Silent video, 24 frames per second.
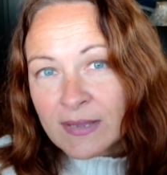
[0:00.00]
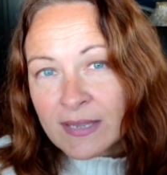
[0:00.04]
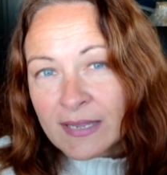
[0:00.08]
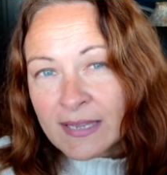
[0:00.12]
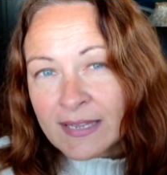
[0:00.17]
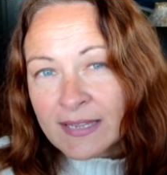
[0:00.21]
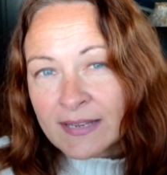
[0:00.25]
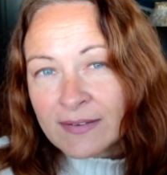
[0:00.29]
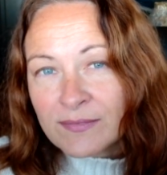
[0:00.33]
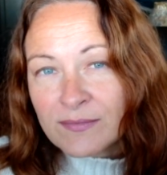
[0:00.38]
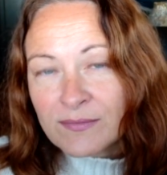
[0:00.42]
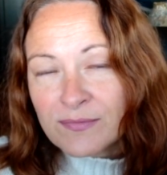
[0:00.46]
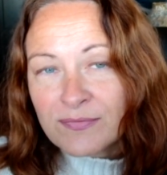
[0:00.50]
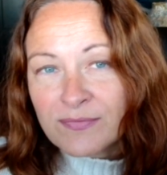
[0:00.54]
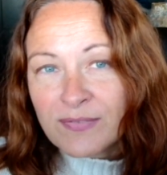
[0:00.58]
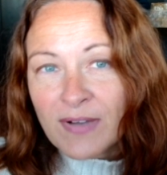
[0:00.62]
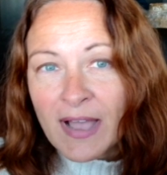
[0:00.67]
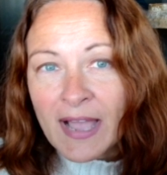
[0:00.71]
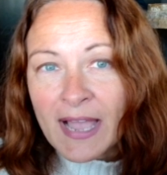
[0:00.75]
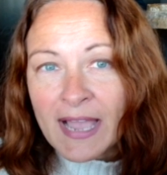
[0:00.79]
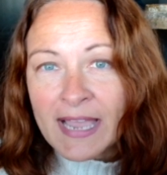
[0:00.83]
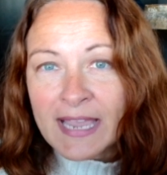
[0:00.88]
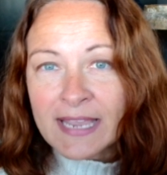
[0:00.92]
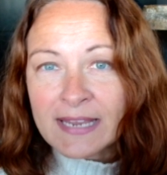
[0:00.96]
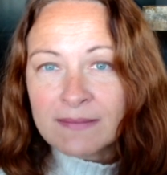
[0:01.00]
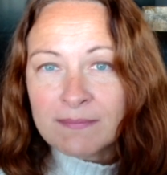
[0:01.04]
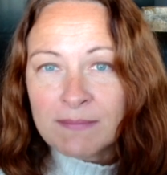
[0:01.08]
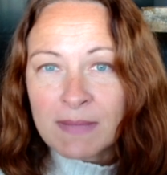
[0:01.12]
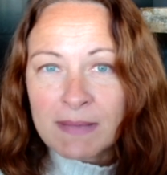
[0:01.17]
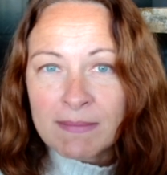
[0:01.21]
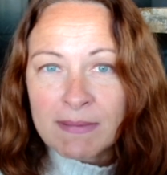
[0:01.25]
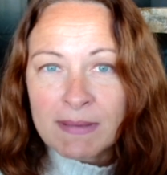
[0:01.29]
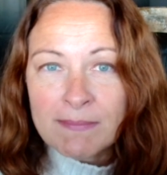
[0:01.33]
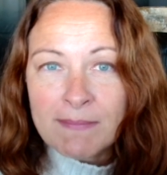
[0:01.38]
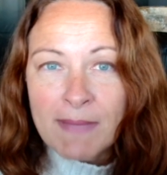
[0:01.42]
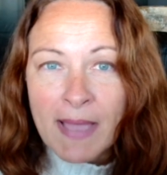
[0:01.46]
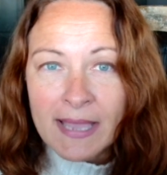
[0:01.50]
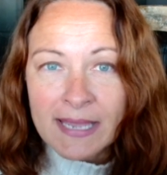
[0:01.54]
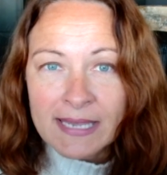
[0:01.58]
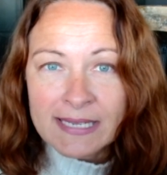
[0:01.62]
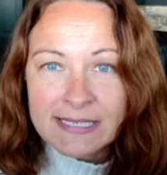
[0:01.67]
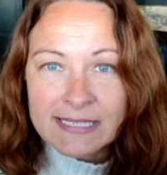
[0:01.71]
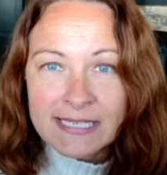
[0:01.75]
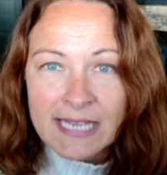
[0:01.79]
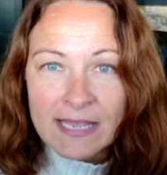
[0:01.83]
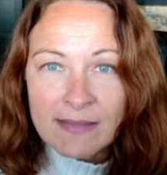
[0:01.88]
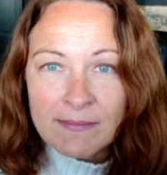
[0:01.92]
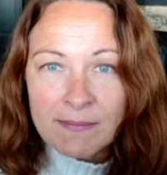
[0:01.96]
can find maybe
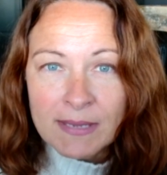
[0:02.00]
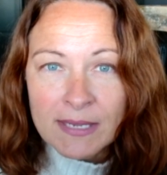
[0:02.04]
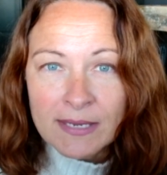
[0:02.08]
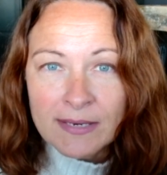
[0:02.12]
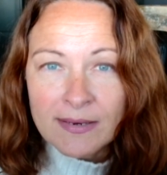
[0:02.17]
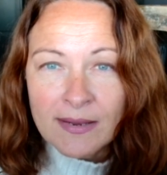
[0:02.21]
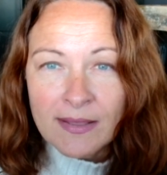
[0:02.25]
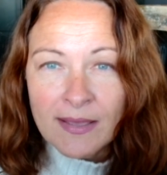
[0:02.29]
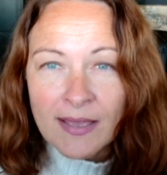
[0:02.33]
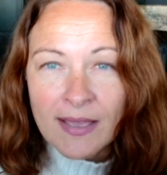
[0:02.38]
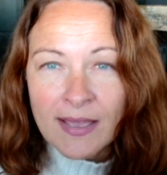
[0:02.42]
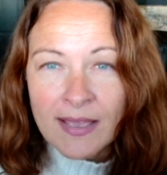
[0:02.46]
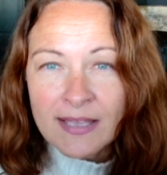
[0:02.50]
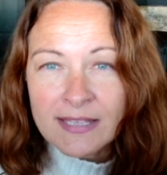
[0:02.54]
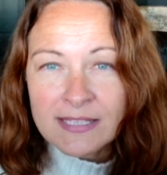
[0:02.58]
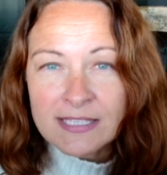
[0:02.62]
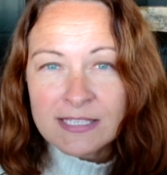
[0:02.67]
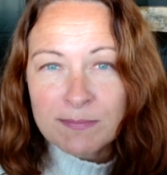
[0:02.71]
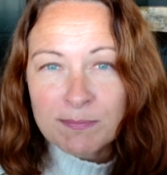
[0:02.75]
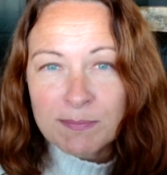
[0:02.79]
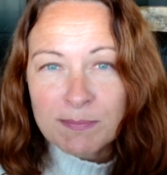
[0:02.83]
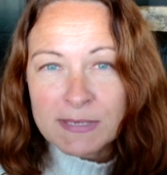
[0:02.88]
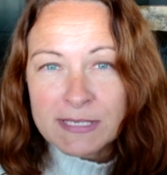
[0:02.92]
macadamia nuts.